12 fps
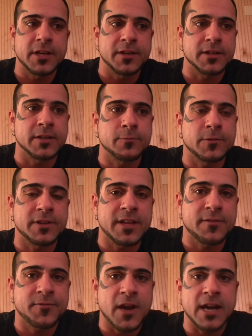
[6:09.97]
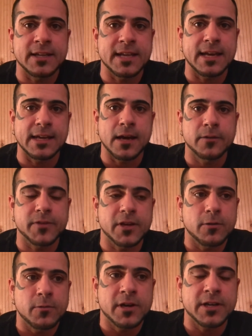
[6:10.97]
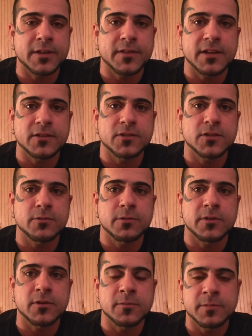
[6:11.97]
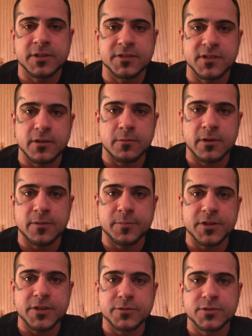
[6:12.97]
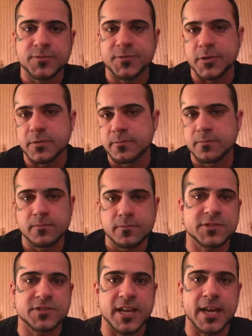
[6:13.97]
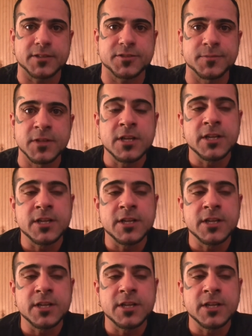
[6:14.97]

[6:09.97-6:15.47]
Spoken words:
And then when they find that out, they don't want anything to do with you because they don't want to be used for sex.